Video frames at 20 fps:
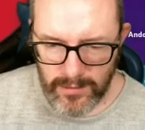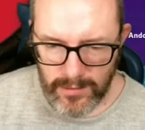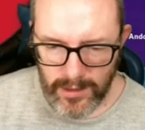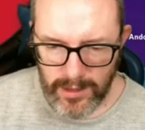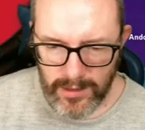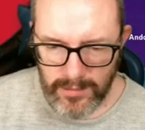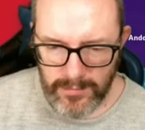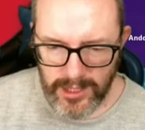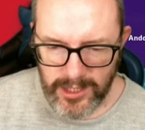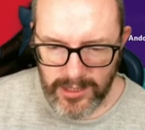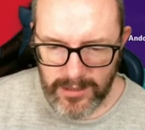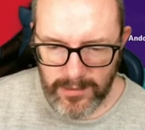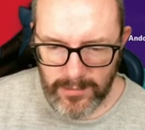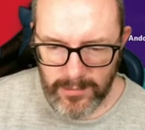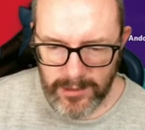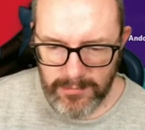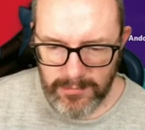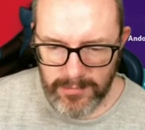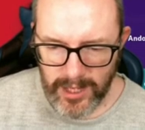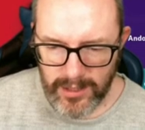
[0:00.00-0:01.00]
Armenia
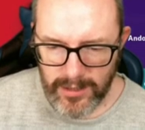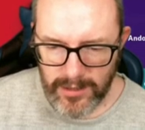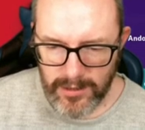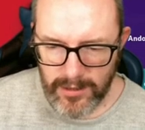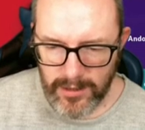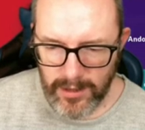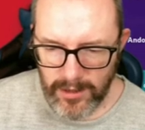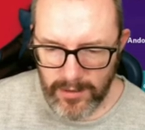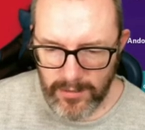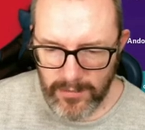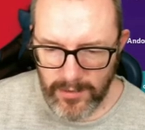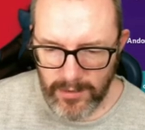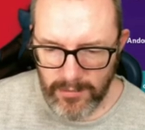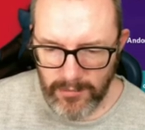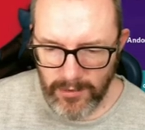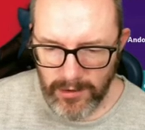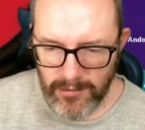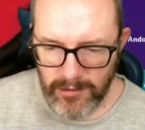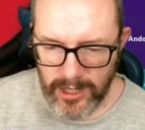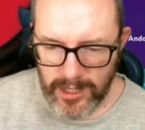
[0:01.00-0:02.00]
win Bethel of
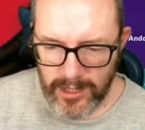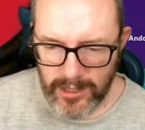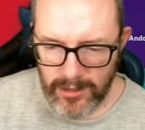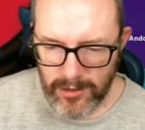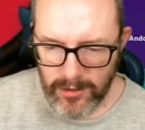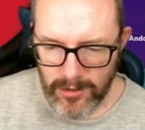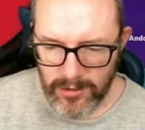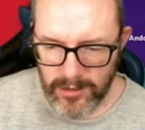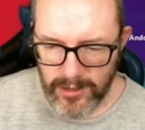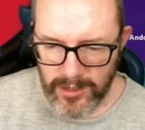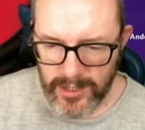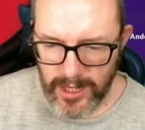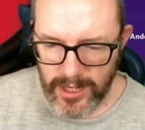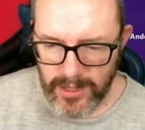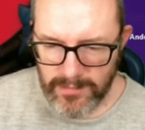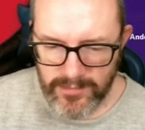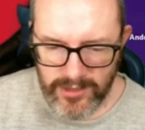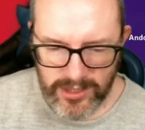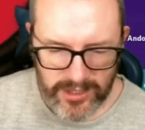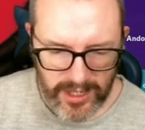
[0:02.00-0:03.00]
very long
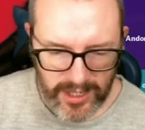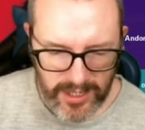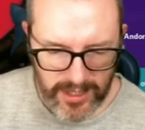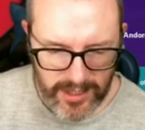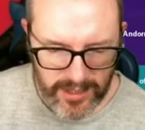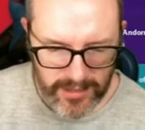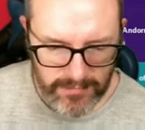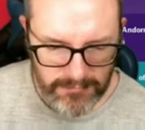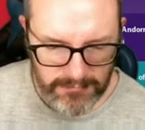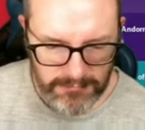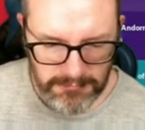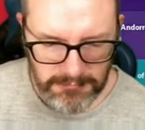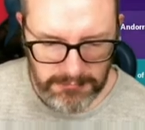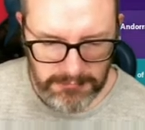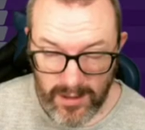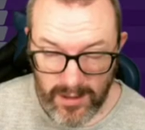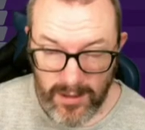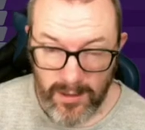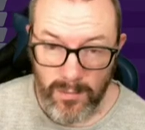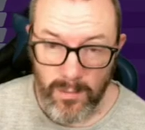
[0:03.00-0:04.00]
name stadium.
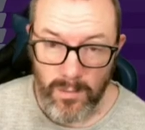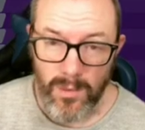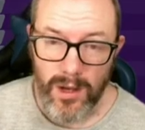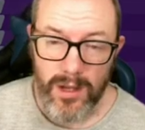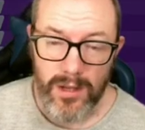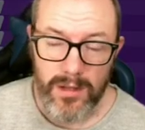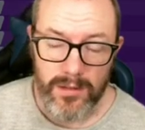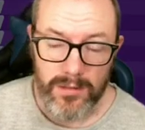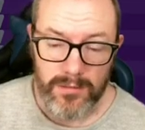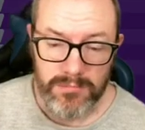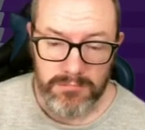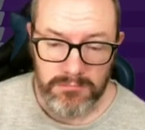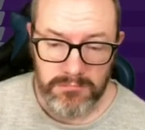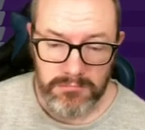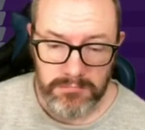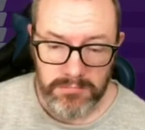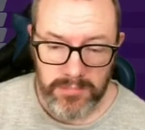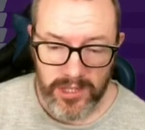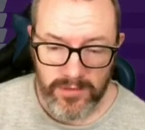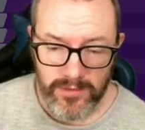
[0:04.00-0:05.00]
Well,
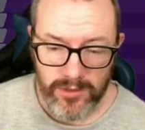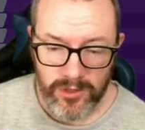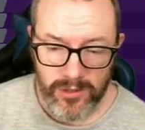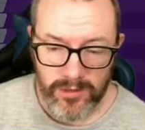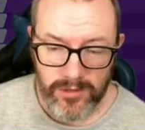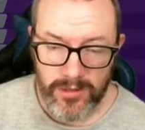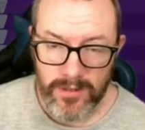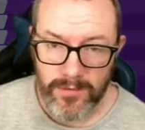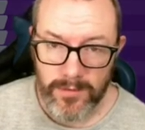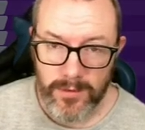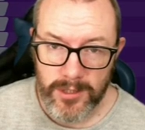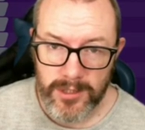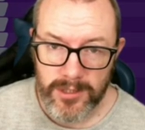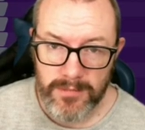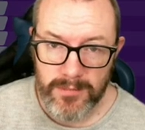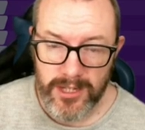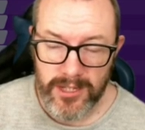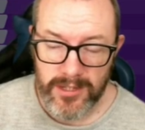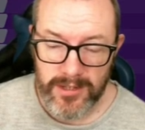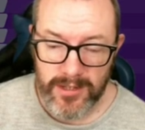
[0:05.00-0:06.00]
bit of a shock if you ask
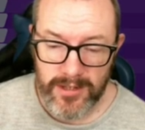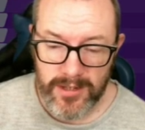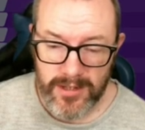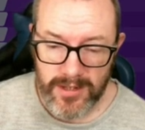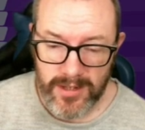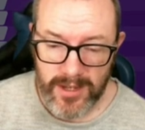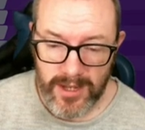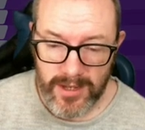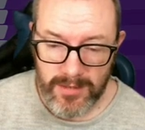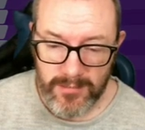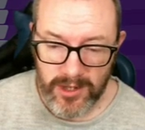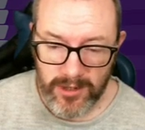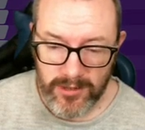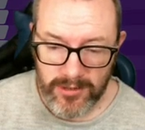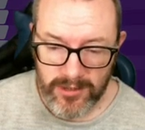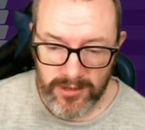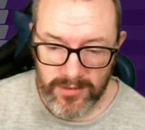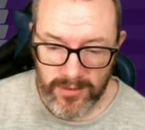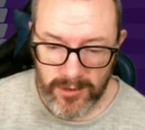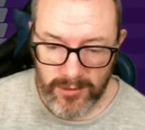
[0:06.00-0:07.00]
me. In the other game,
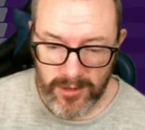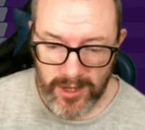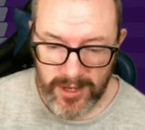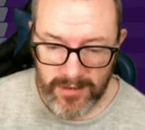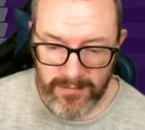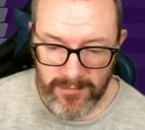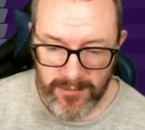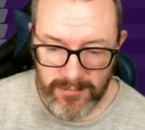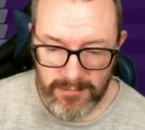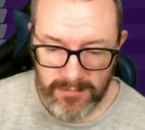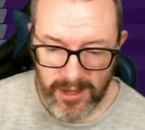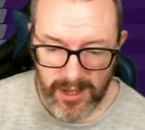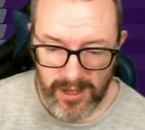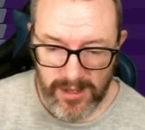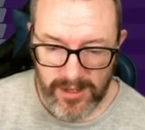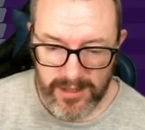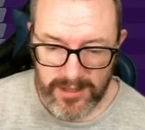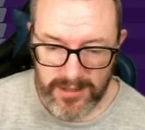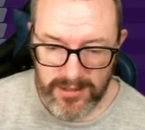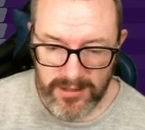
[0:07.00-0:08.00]
Kosovo came from
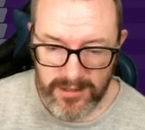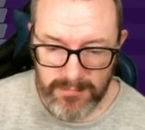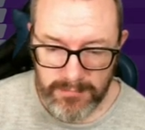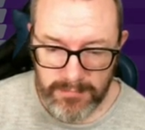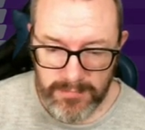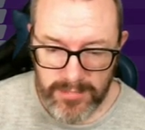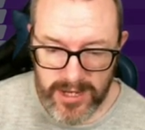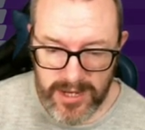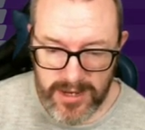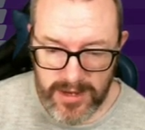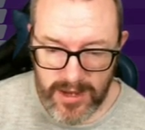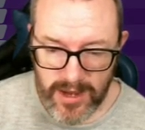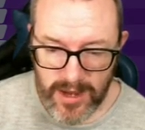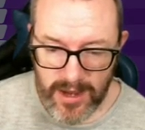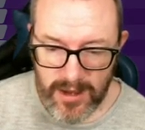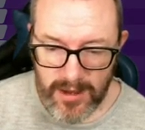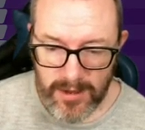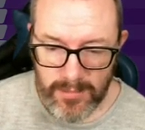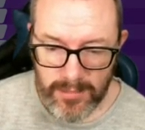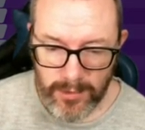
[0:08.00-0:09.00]
behind to beat
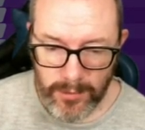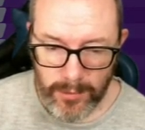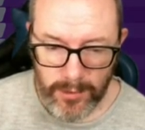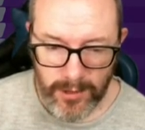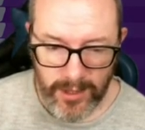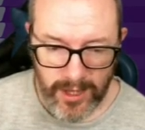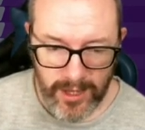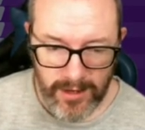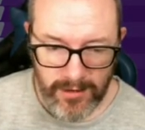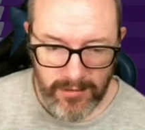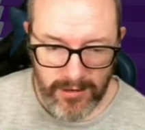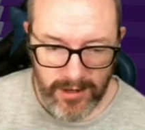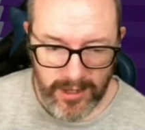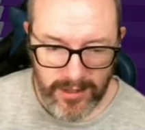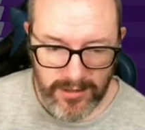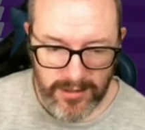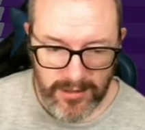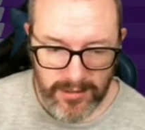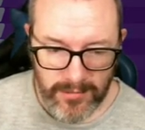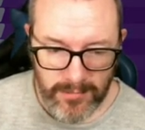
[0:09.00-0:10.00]
Bulgaria,
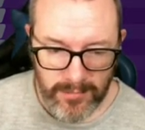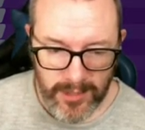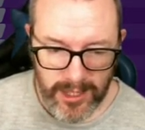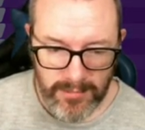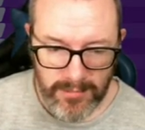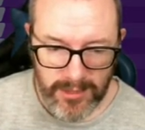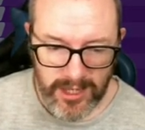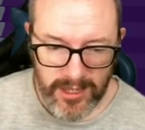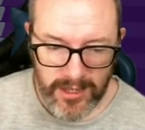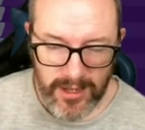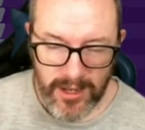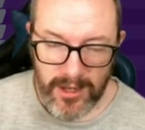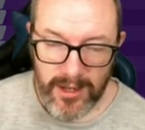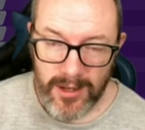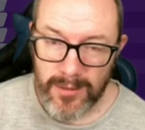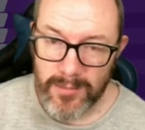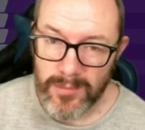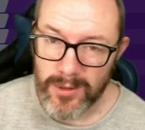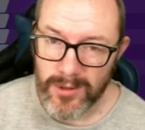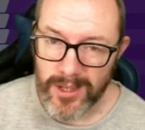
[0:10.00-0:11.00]
so maybe
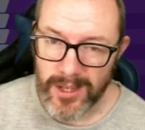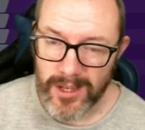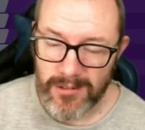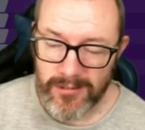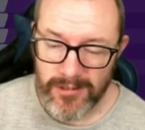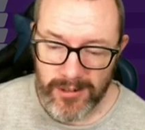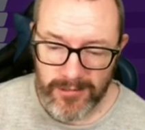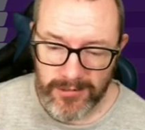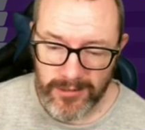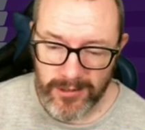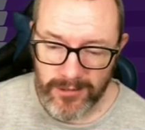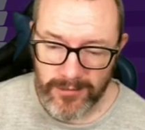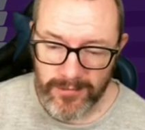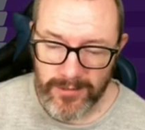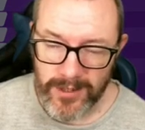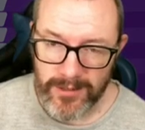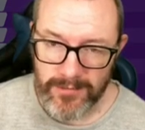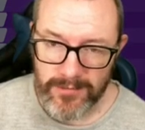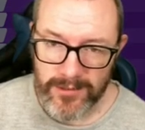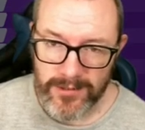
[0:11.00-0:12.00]
Bulgaria are not
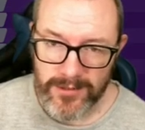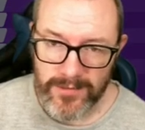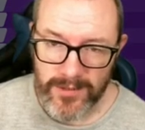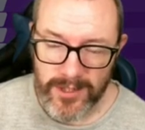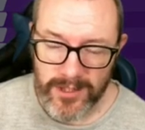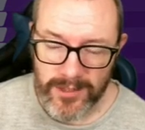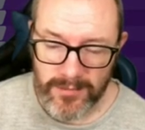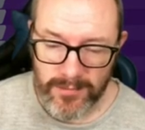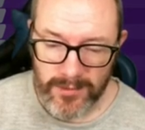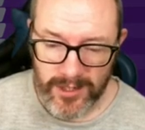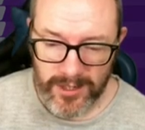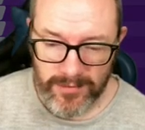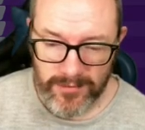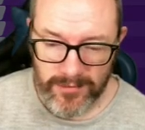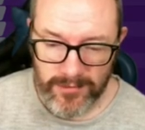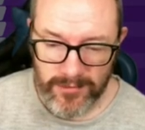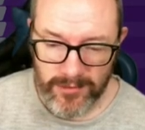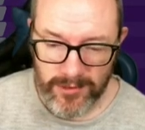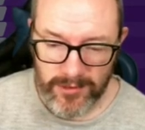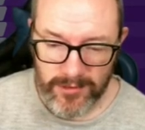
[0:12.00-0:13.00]
favourites for this one
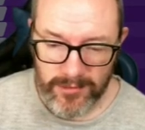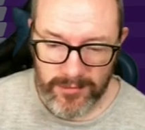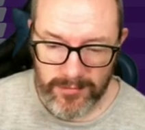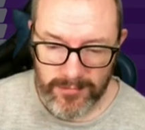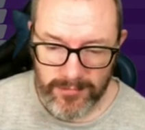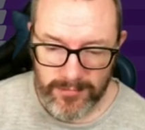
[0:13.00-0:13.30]
after all.